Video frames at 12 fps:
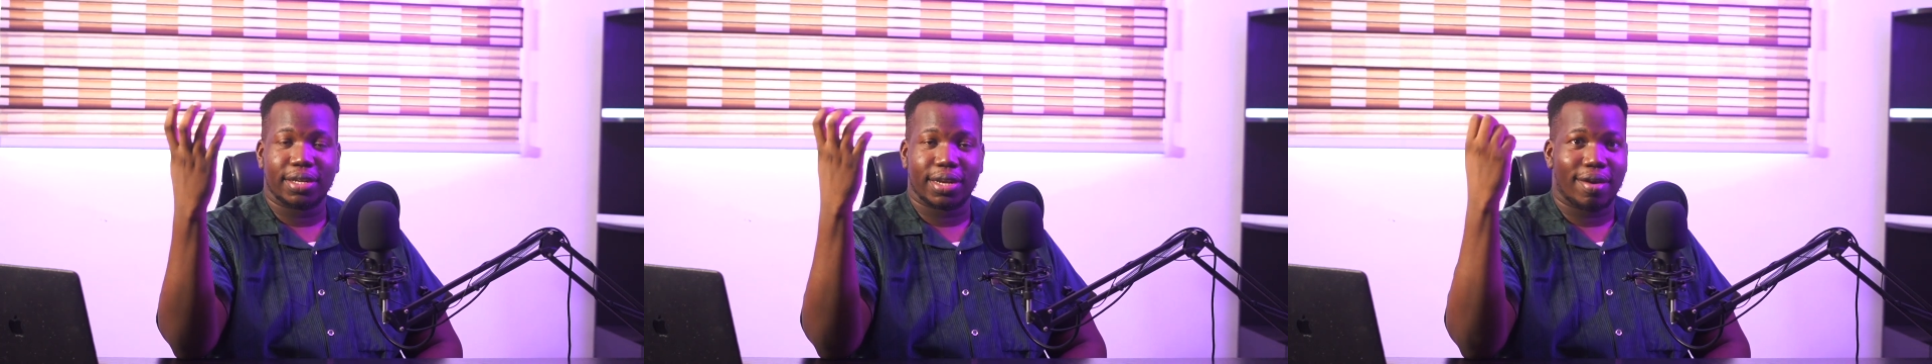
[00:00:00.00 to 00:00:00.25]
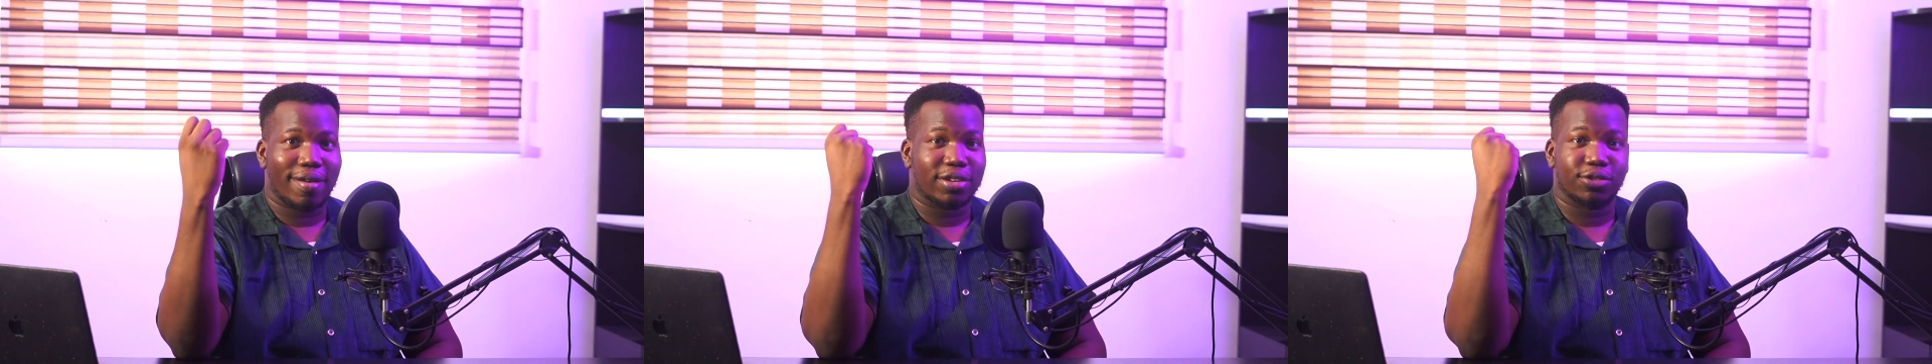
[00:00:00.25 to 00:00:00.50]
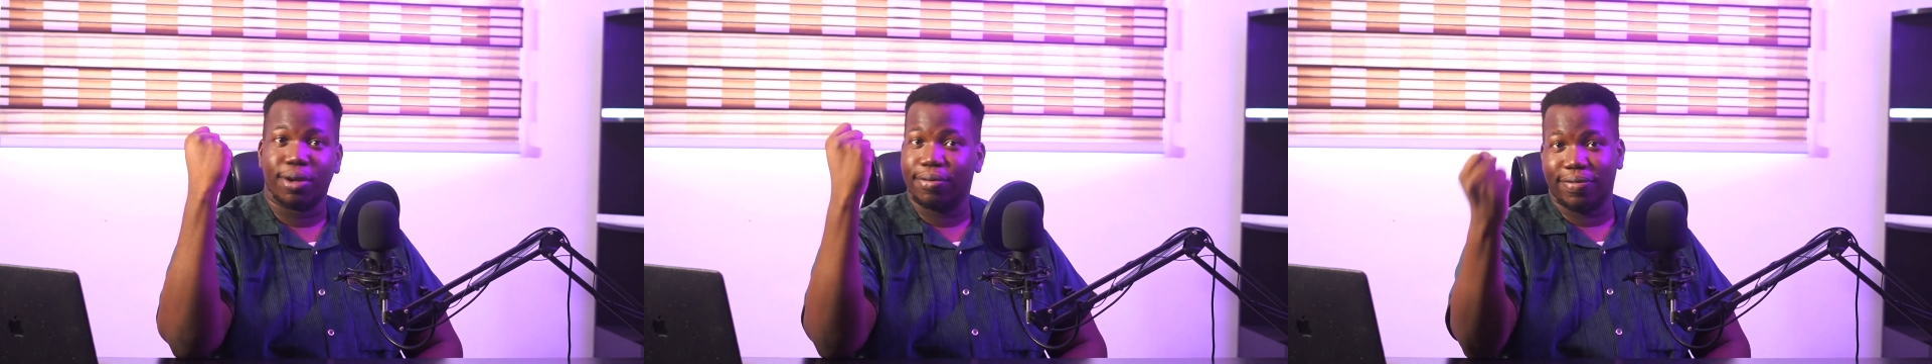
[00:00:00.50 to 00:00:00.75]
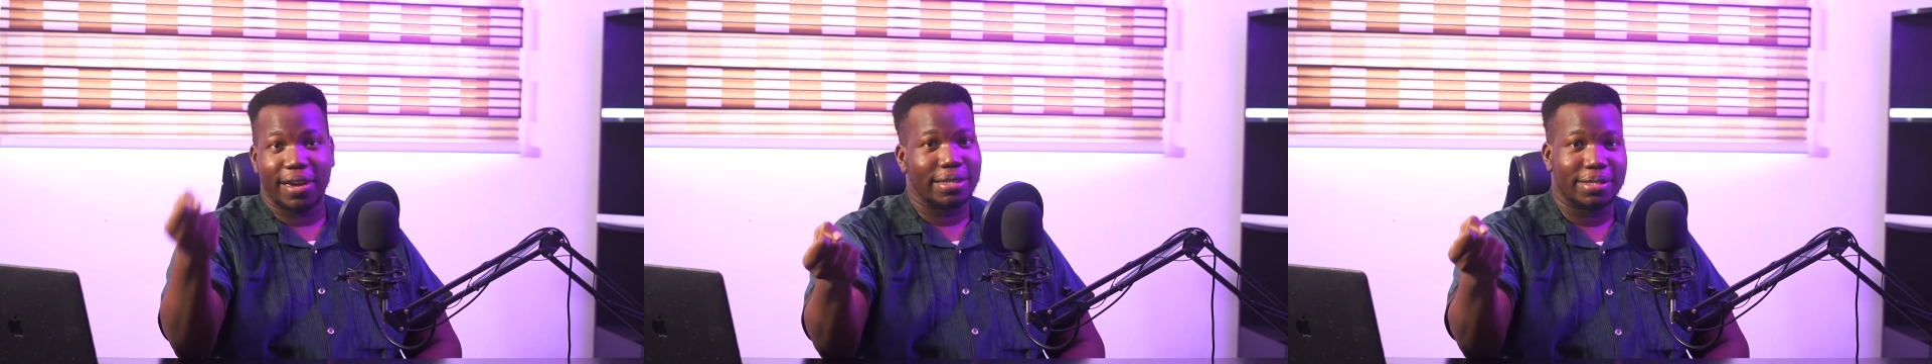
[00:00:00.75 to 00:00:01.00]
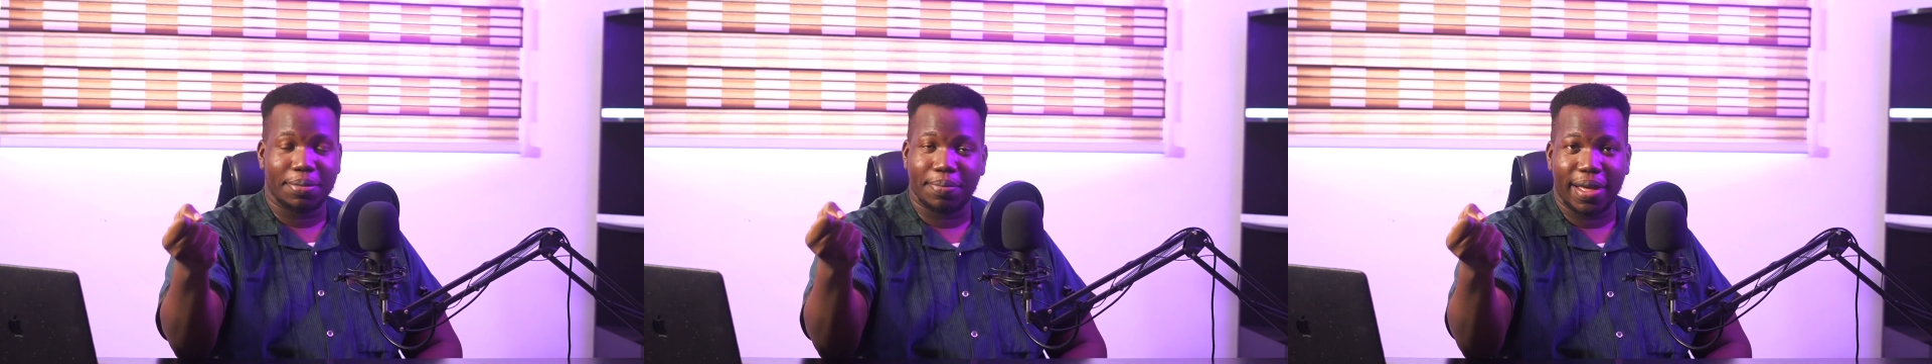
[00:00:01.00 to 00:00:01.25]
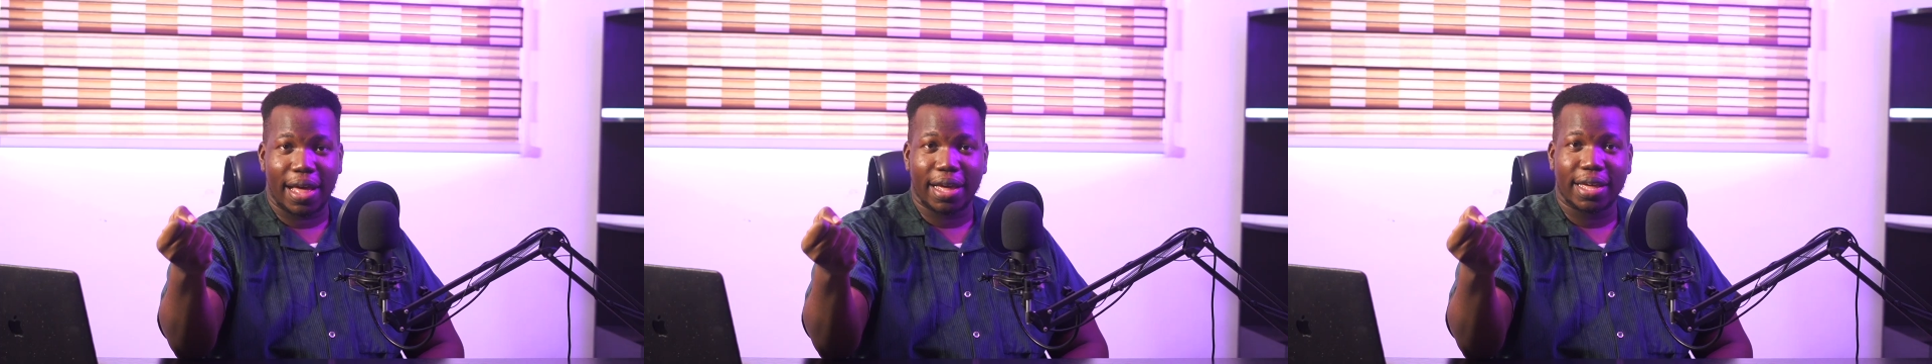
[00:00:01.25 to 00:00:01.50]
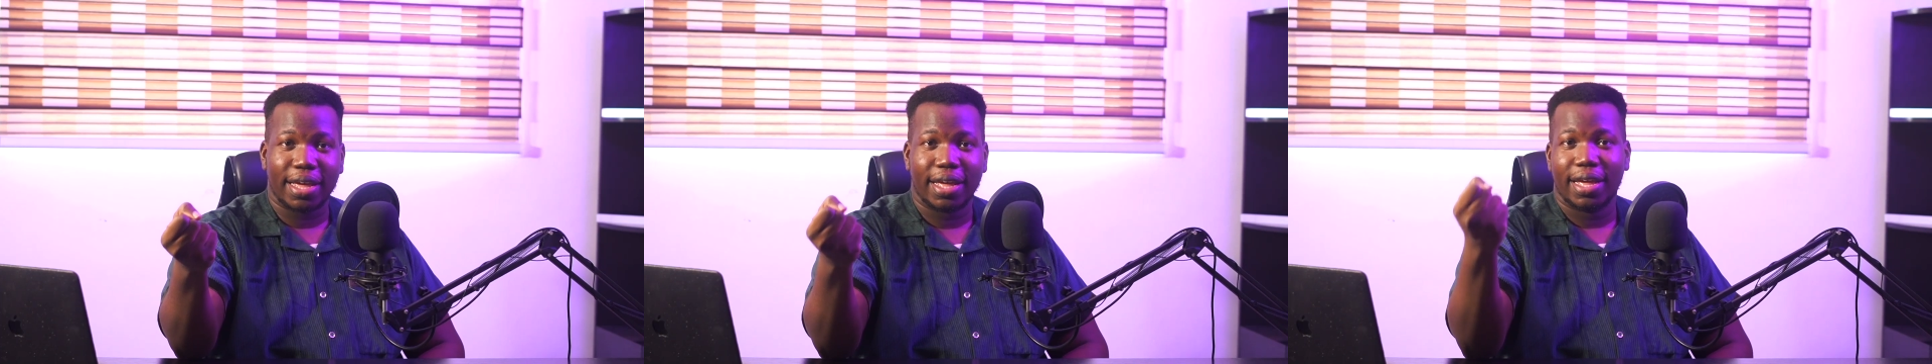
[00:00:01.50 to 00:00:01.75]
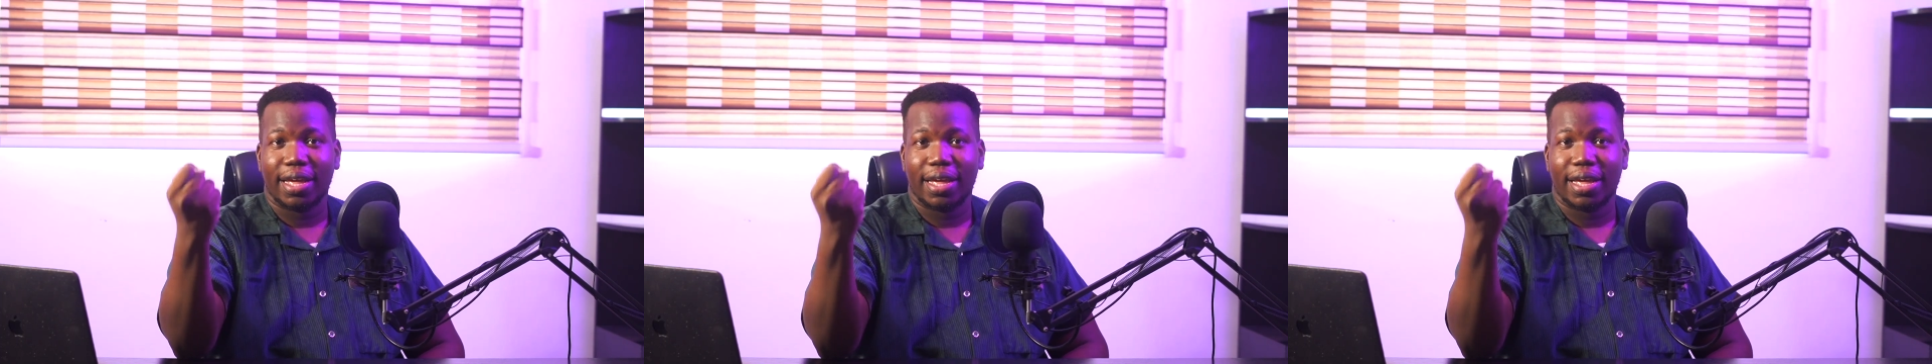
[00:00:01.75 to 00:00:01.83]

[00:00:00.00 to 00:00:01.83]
The naira is not fighting back.